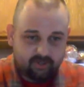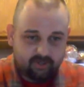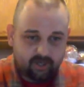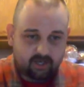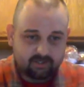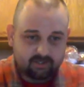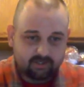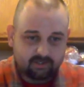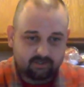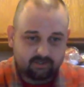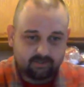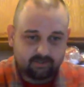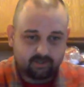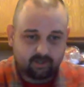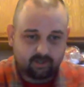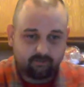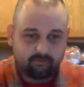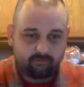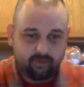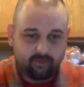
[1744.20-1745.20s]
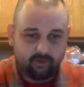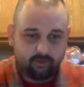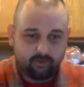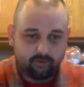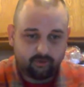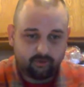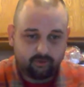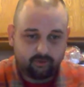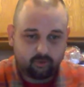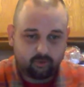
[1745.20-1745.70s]
dozens of
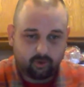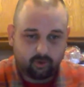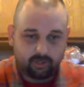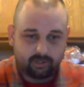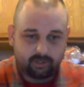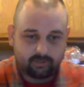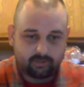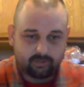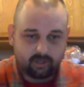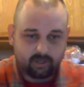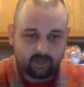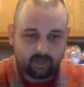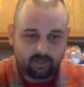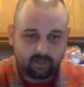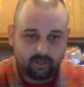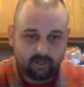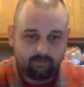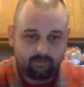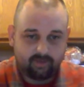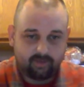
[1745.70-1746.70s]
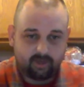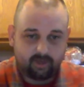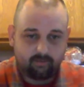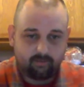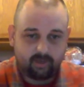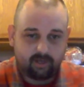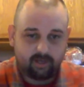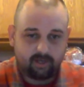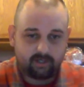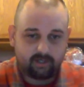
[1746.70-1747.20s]
filled 20s. I keep them
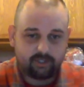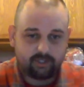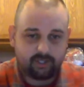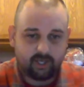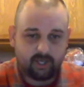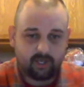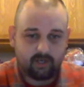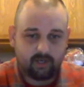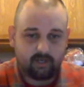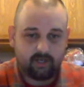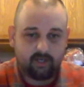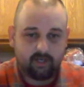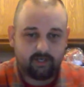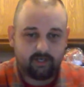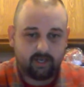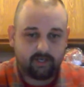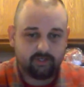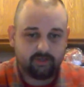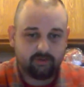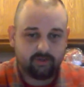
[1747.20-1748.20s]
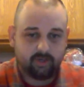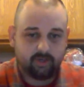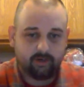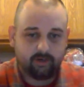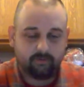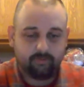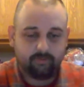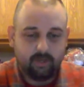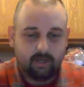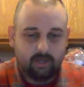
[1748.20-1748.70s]
in a shed. Any danger
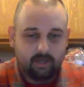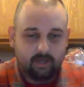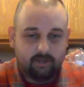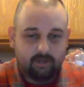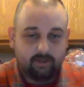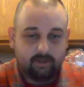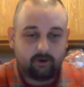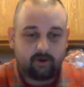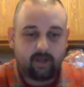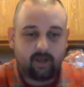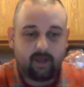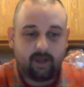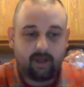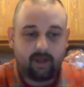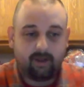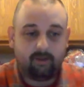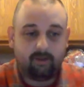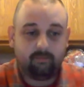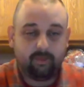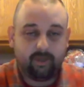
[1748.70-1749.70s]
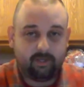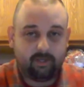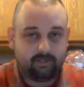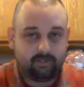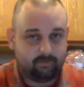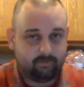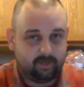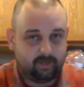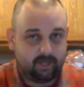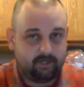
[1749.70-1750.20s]
there? There can be
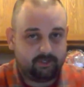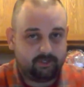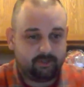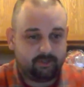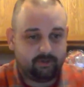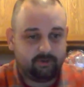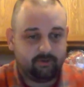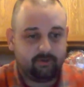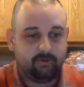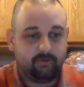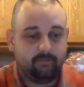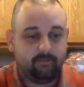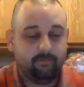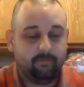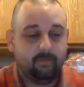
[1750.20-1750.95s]
some danger